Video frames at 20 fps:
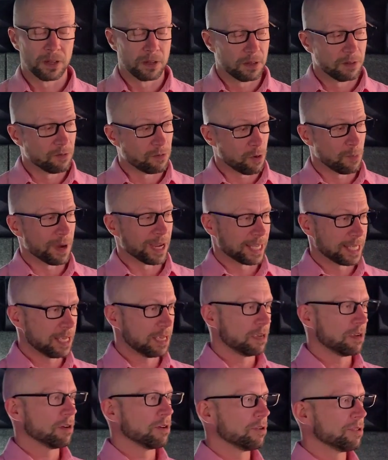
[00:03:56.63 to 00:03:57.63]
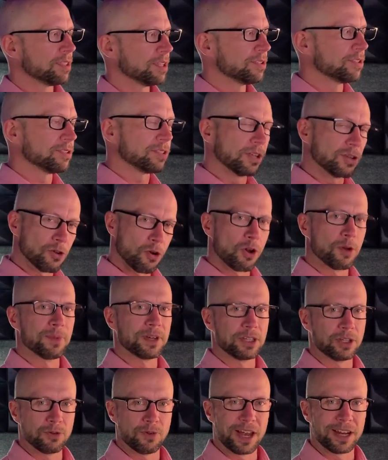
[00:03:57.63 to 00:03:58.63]
For my gear, this is the
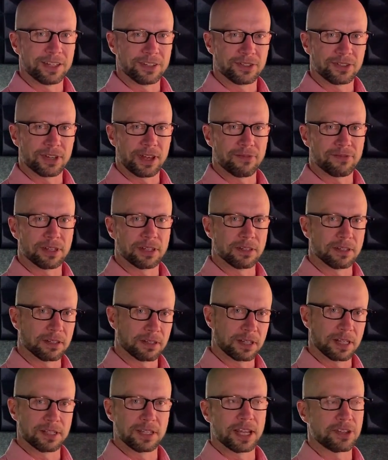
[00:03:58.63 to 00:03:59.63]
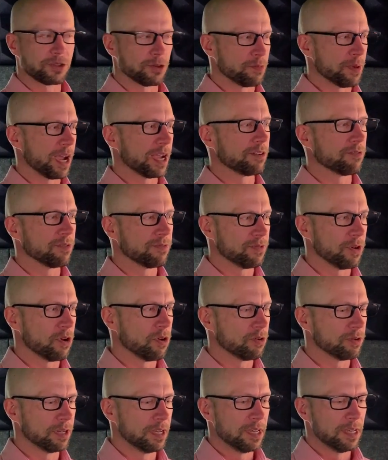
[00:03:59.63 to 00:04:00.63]
Neumann U87 condenser
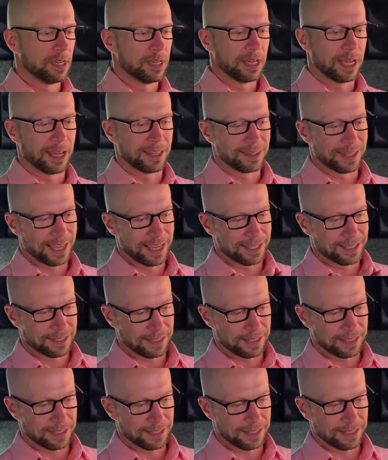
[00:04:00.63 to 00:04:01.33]
microphone, and this